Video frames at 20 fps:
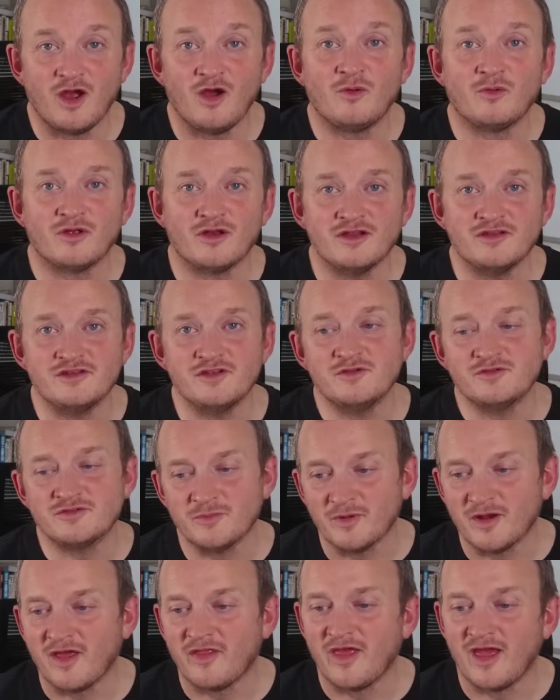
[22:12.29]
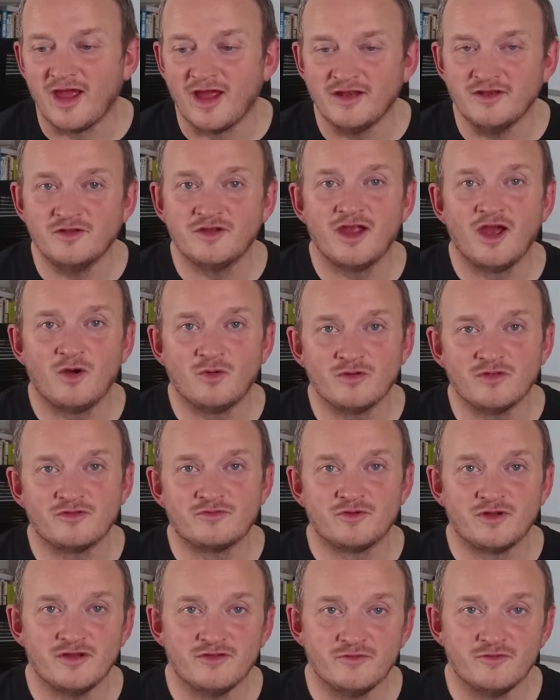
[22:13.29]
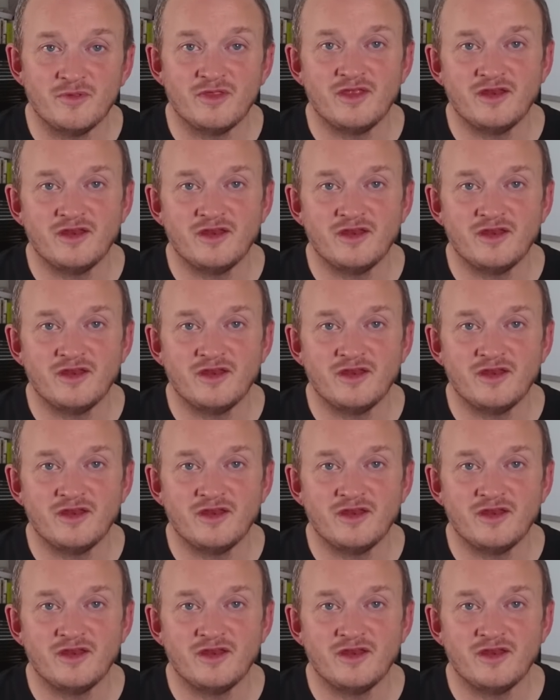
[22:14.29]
"Oh, I'm going to do something like that," and you get hold of 3 of them,